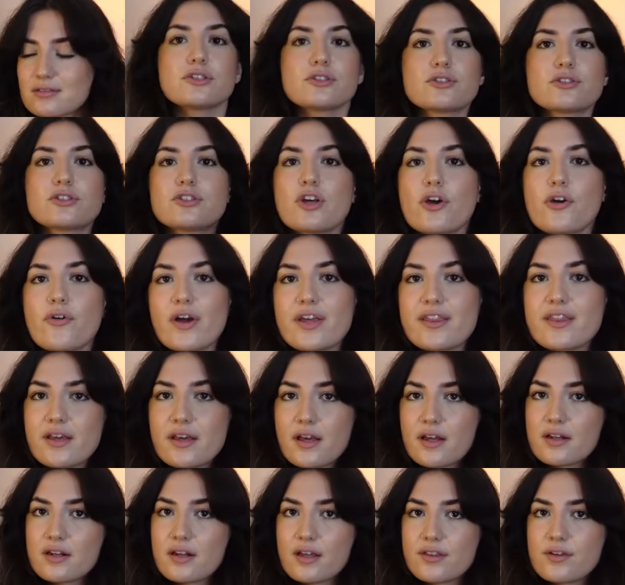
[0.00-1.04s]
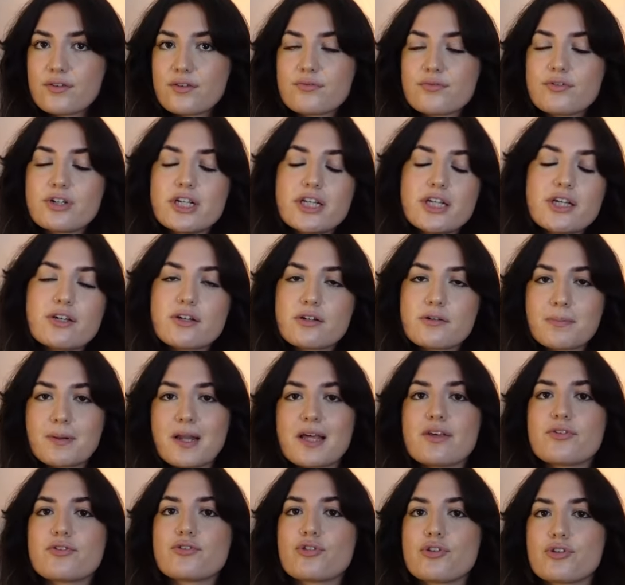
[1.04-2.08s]
So I think another really good
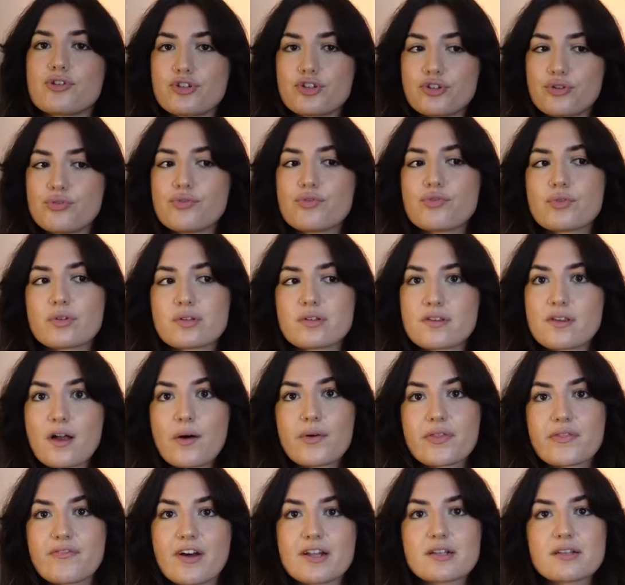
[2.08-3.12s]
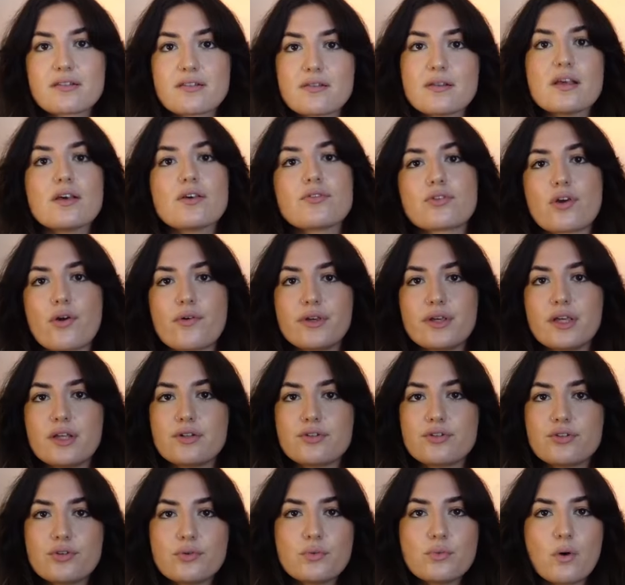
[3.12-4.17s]
place to start with fantasy is going
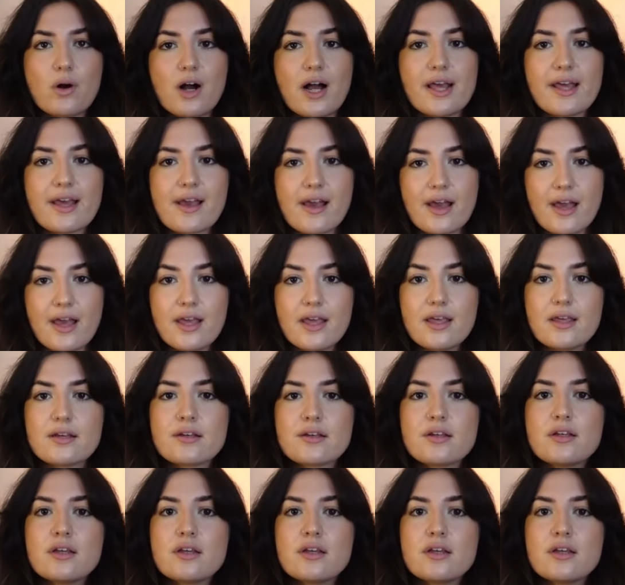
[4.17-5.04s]
into YA